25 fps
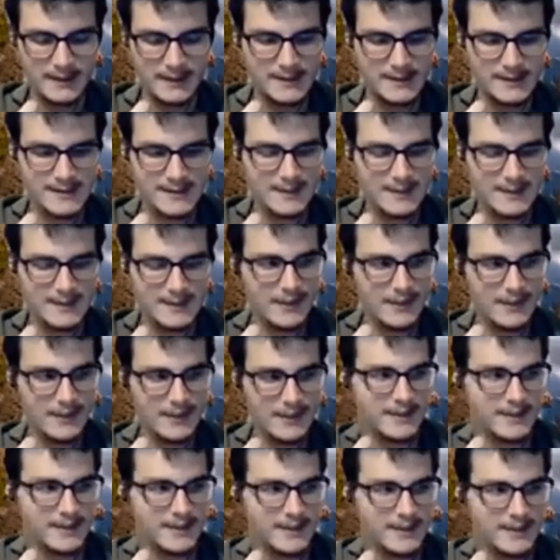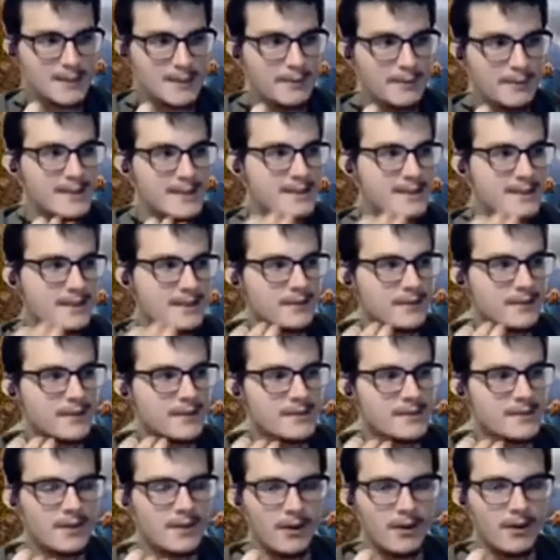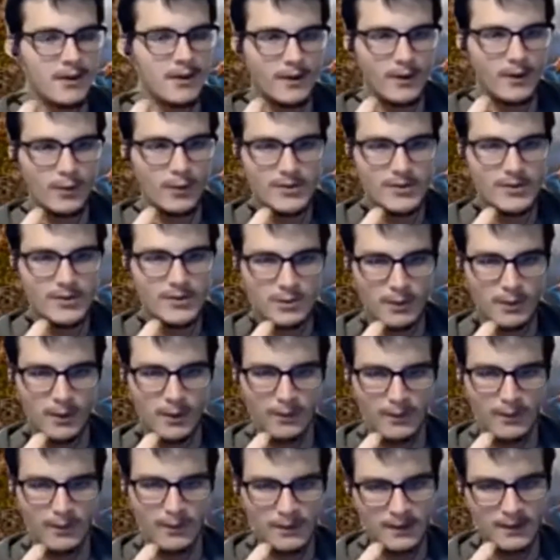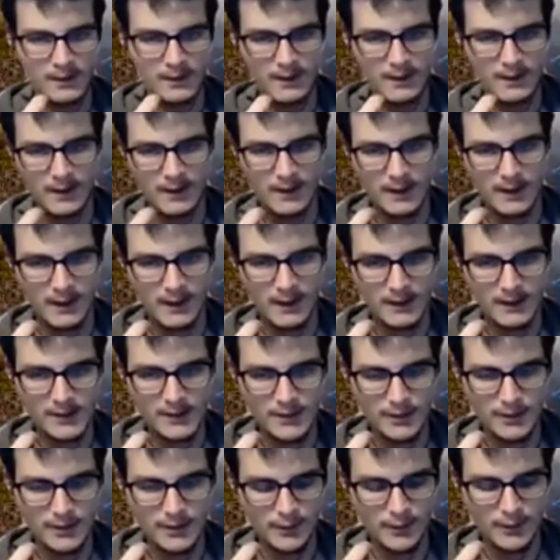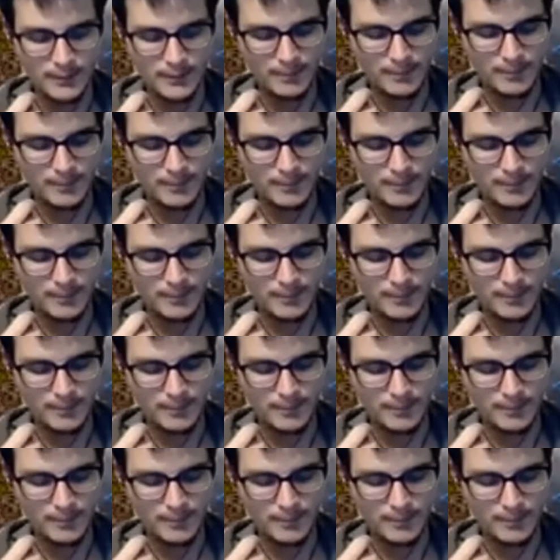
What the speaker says: infinite, it's expansive, it's always growing. And so